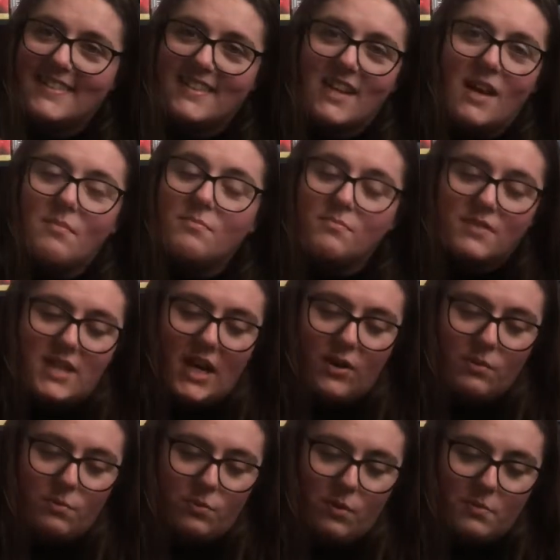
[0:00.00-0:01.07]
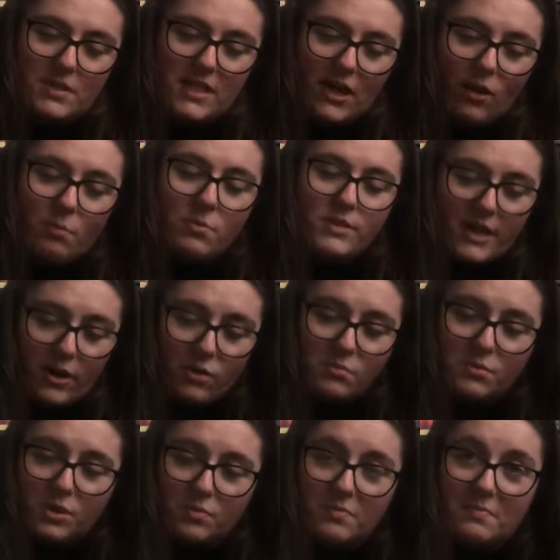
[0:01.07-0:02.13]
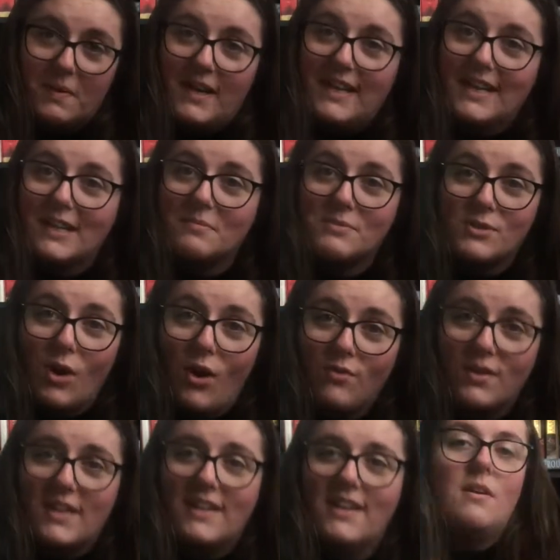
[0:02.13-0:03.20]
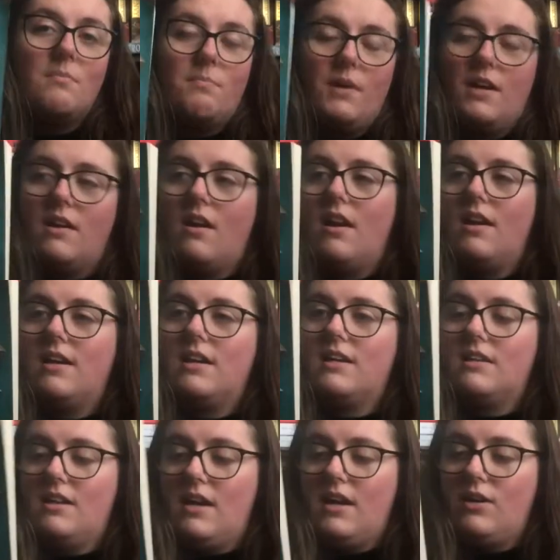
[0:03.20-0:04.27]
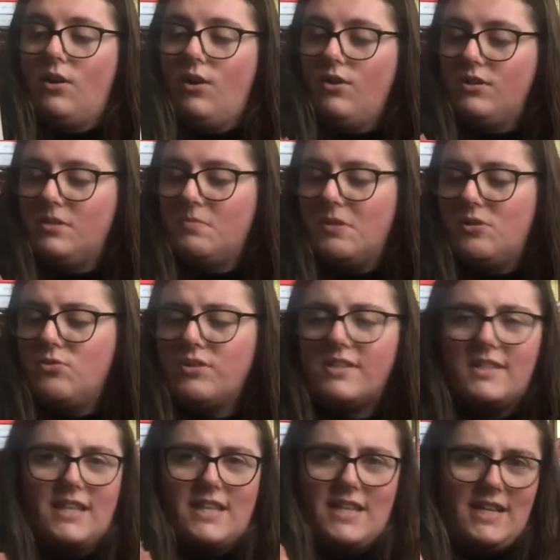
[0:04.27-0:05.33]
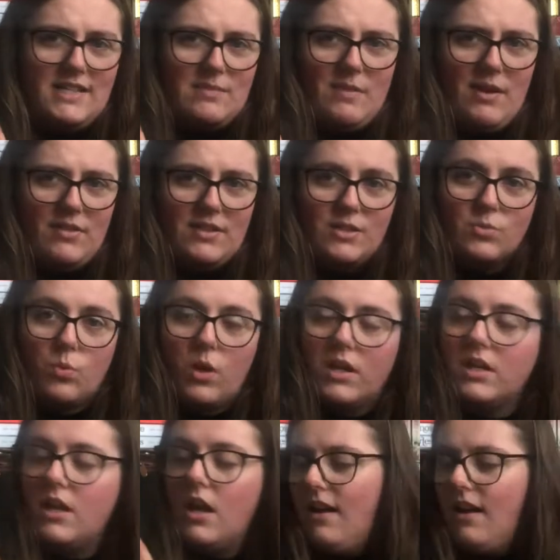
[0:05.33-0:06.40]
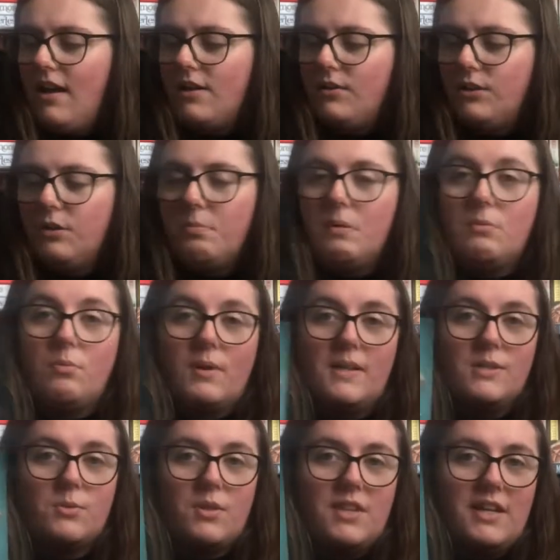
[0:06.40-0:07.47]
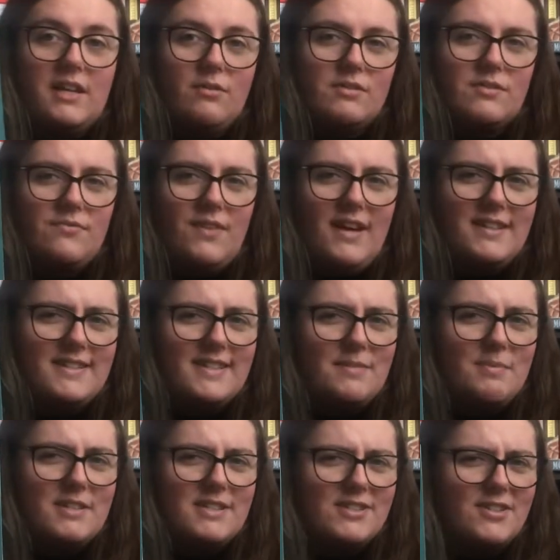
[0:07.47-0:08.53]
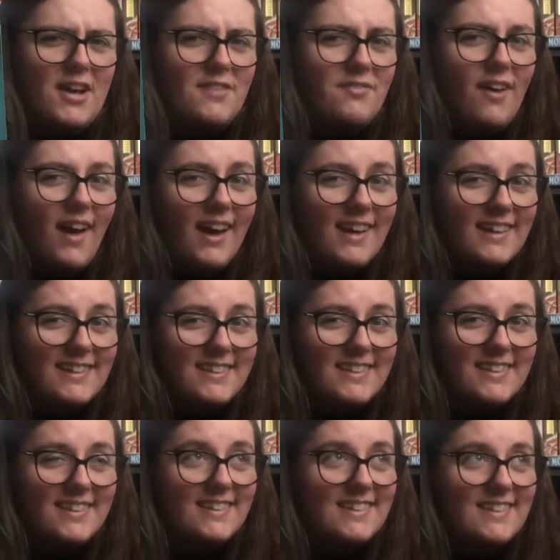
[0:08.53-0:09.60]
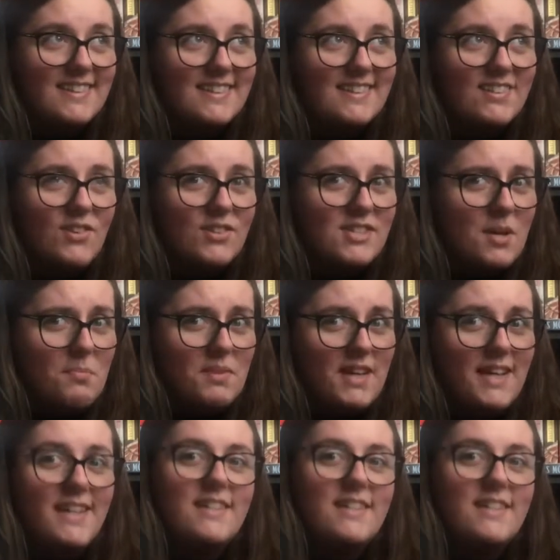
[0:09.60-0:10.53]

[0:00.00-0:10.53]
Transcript: I'm terrible. I'm a terrible human being, and I'm sorry. but I had heard some interesting things about this one. I know a lot of people went into it thinking it was a fantasy, but it's a sci-fi or something,